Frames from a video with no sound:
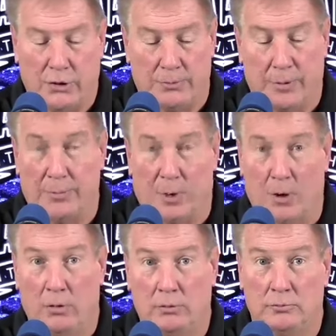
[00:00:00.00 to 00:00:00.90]

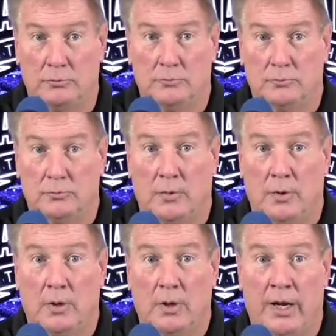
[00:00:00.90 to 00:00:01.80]
Burrow
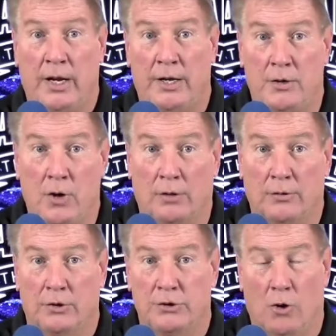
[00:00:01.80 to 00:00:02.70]
and Andy Dalton.
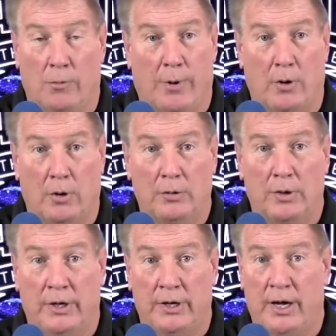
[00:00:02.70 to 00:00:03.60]
Joe Burrow
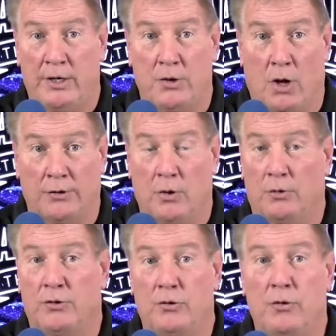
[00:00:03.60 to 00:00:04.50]
and Andy Dalton, the only
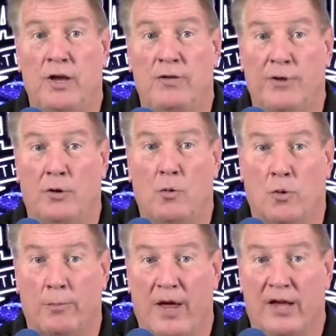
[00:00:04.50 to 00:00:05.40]
2 NFL
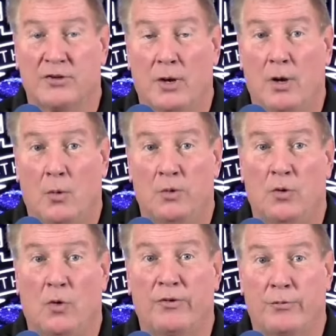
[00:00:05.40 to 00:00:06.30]
quarterbacks with
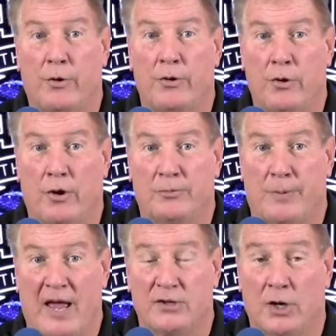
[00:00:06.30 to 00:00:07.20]
over 300 yards
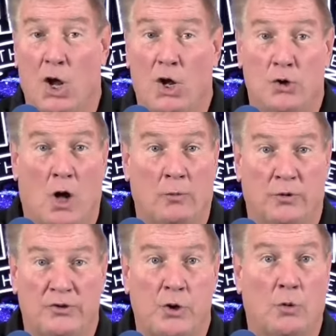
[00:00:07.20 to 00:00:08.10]
passing. Dalton
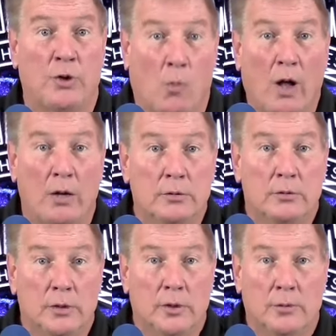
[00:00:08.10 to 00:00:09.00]
was the only one
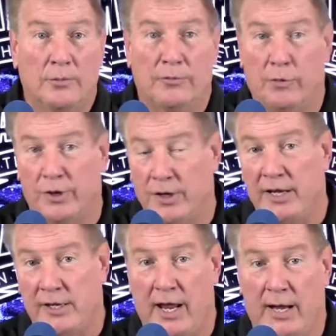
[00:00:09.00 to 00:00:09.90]
before the
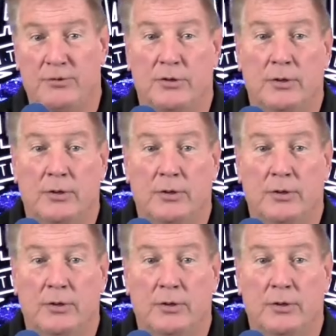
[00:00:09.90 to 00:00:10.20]
night games,